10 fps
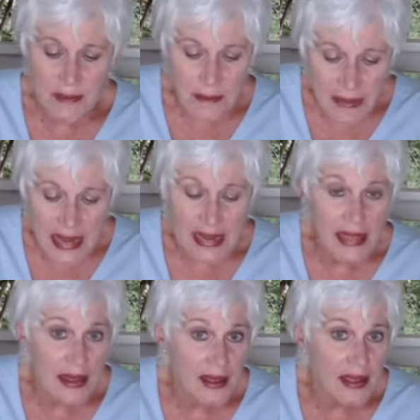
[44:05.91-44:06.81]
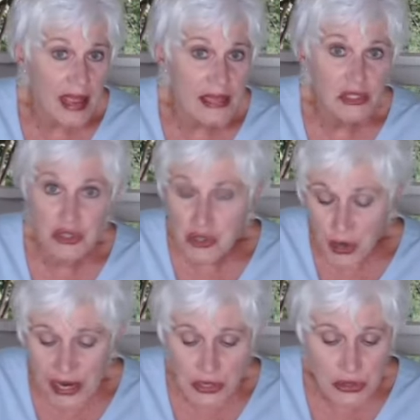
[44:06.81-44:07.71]
media and
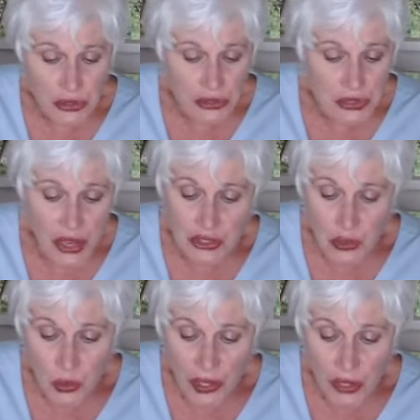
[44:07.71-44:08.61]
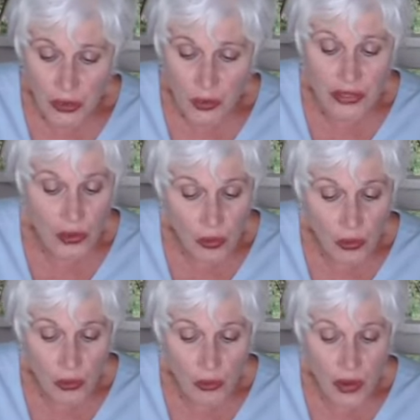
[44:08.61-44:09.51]
strangers on Twitter with
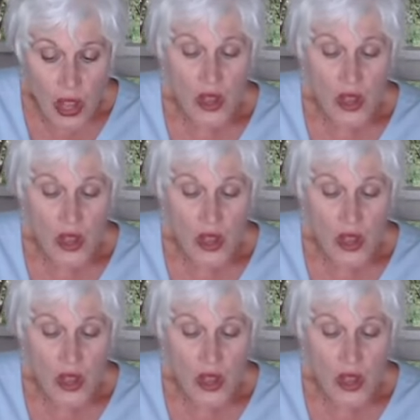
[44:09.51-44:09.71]
whom